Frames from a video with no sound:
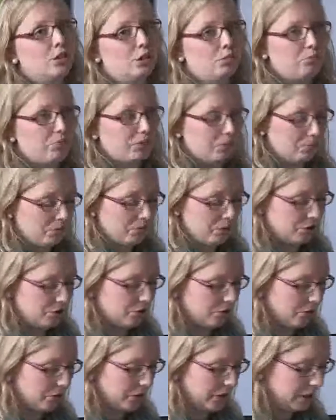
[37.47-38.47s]
and
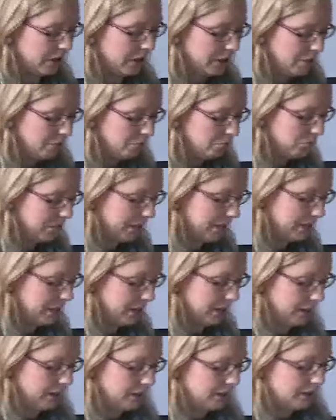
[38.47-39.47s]
preparatory
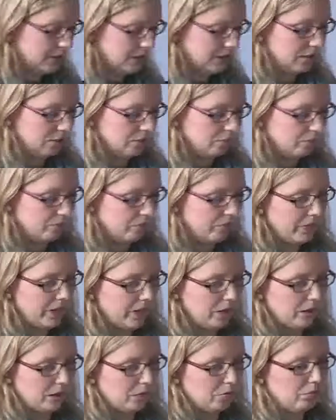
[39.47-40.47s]
meetings
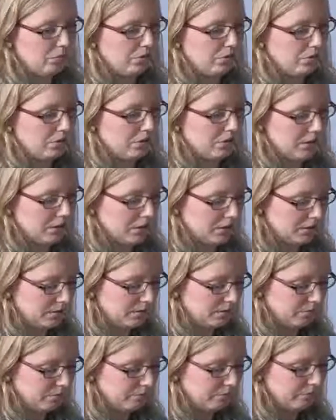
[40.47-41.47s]
in the process.
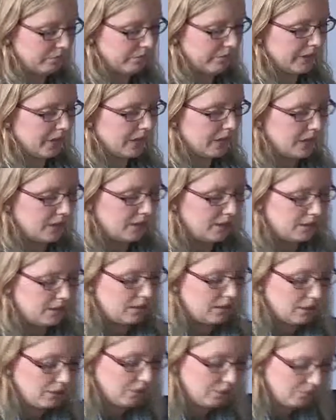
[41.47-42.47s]

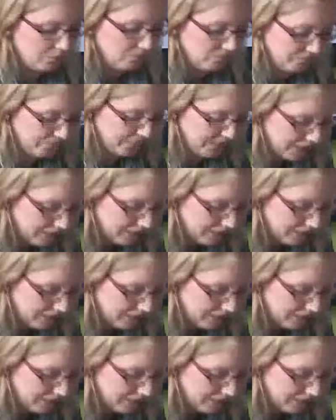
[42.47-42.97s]
So,